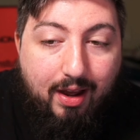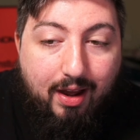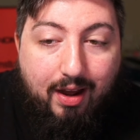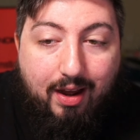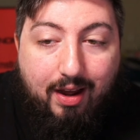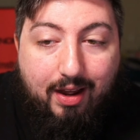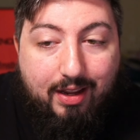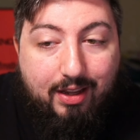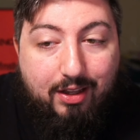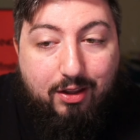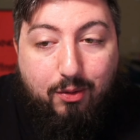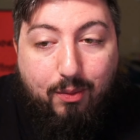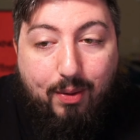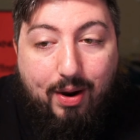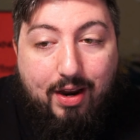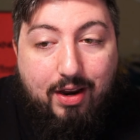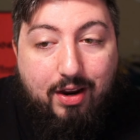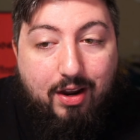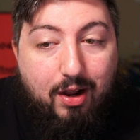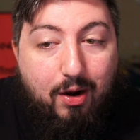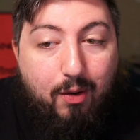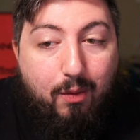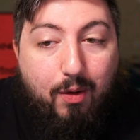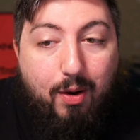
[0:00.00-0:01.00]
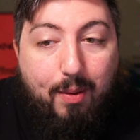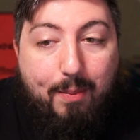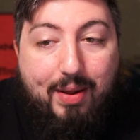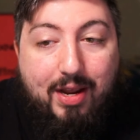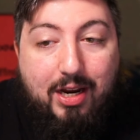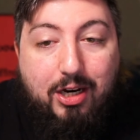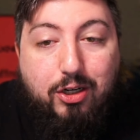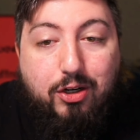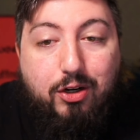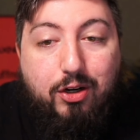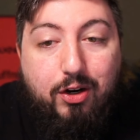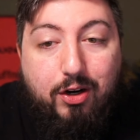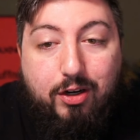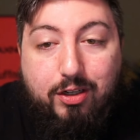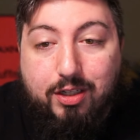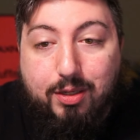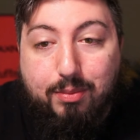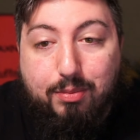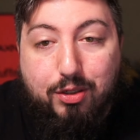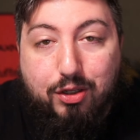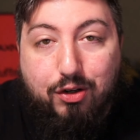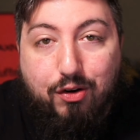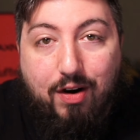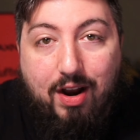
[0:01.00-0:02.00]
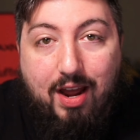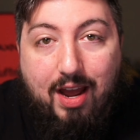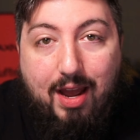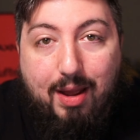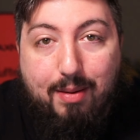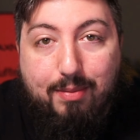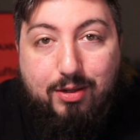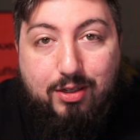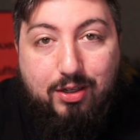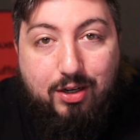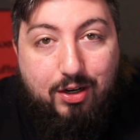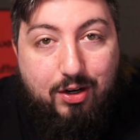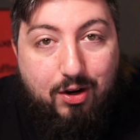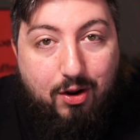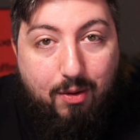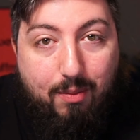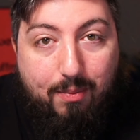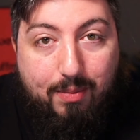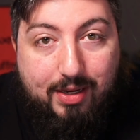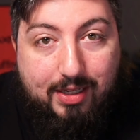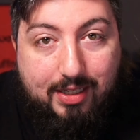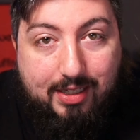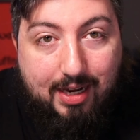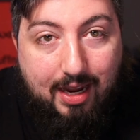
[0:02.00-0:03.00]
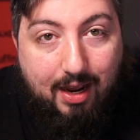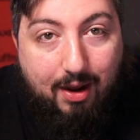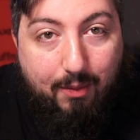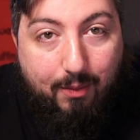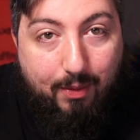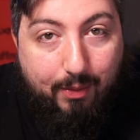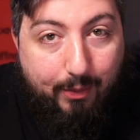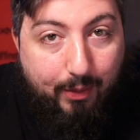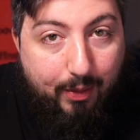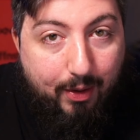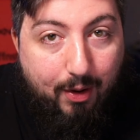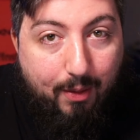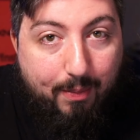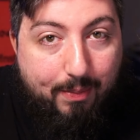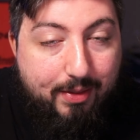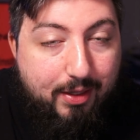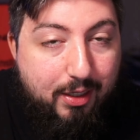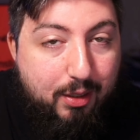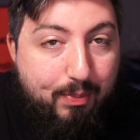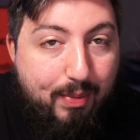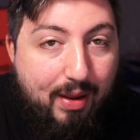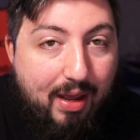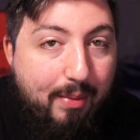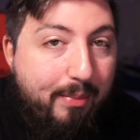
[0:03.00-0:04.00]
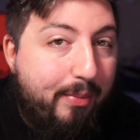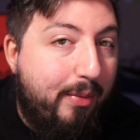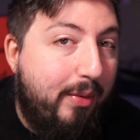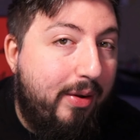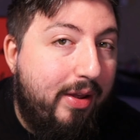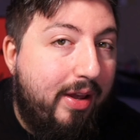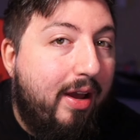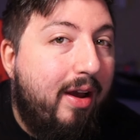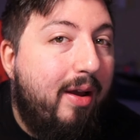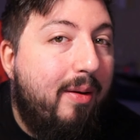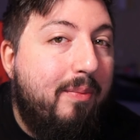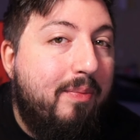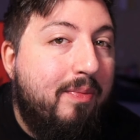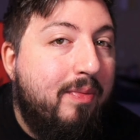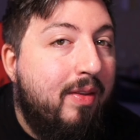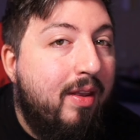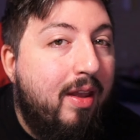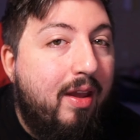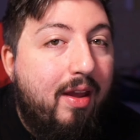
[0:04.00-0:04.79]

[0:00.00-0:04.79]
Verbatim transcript: Uh, either way, you're going to want to make sure you're subscribed so you don't miss out when we open this bad boy up.